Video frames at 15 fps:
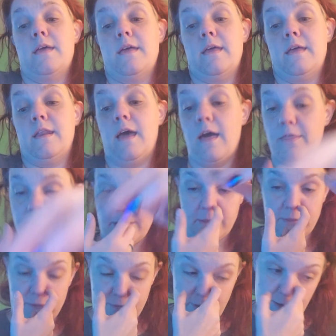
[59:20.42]
And I
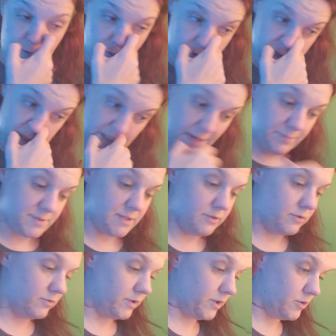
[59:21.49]
think that they are just
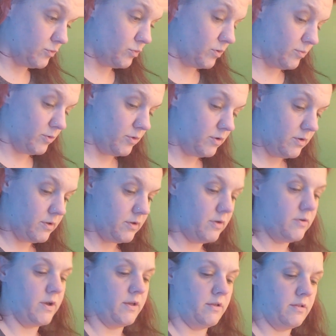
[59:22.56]
absolutely adorable.
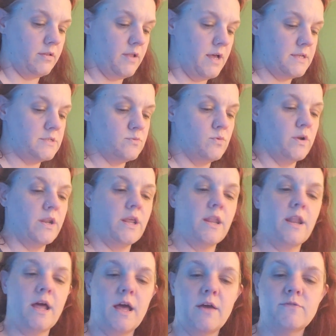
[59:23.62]
Okay, last one.
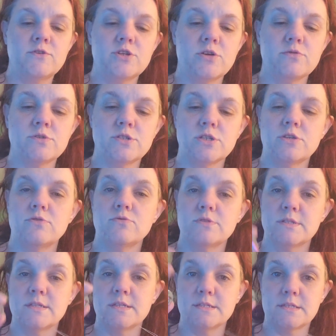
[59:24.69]
And I've chose to use
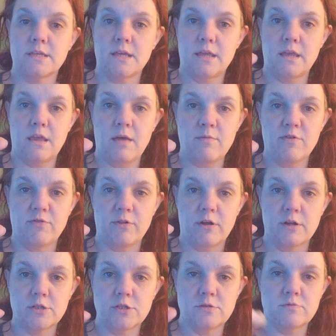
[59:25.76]
this
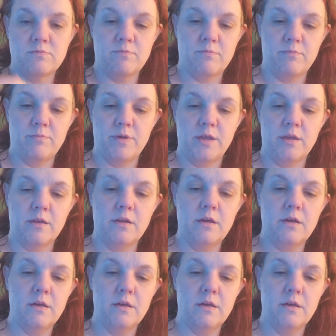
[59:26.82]
camouflage bead.